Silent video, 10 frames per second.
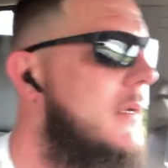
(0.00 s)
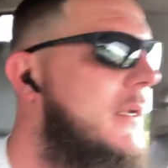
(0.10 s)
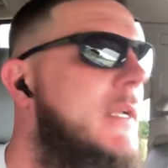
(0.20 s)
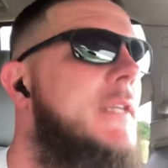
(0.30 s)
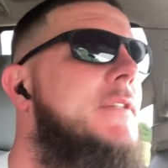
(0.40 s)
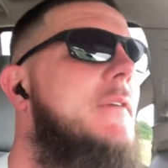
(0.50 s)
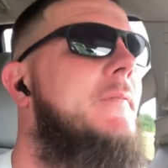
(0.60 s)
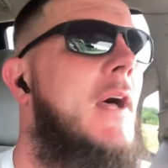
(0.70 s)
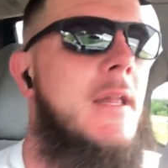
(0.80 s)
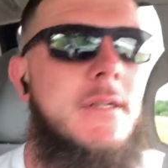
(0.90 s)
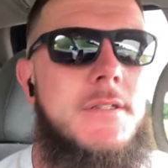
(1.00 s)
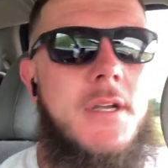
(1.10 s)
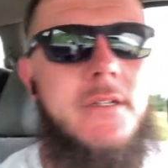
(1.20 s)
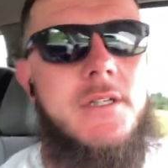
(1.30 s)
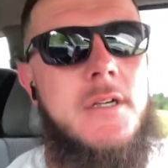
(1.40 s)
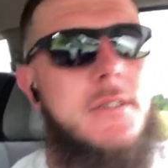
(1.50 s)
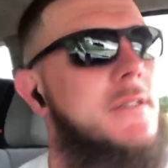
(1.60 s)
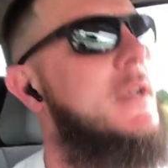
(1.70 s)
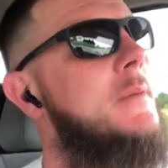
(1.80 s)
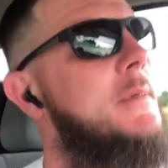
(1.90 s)
He ends up filing assault charges
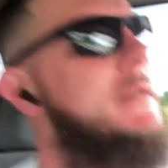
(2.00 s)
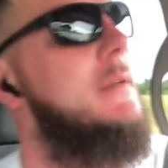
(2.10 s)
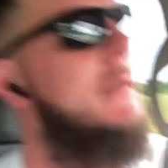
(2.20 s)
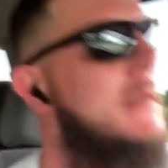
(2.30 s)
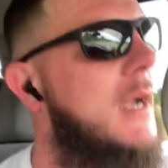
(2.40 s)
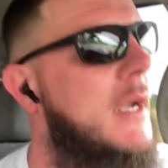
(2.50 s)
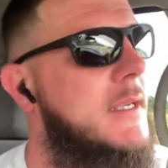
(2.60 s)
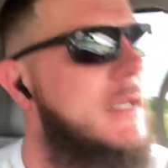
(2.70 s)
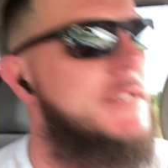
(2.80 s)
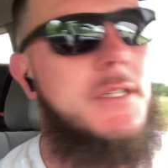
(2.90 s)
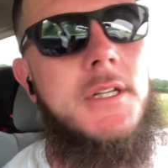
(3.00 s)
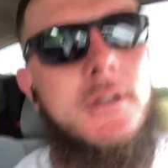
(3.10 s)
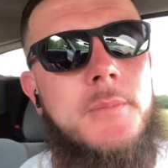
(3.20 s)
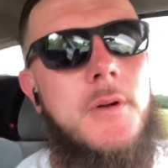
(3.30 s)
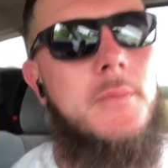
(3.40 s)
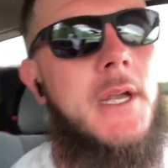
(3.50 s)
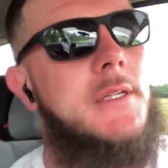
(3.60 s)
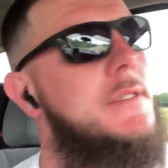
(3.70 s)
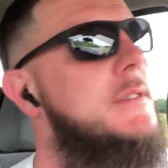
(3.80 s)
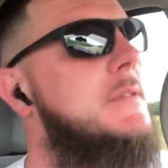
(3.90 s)
on me. I catch a year of
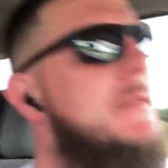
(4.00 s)
probation.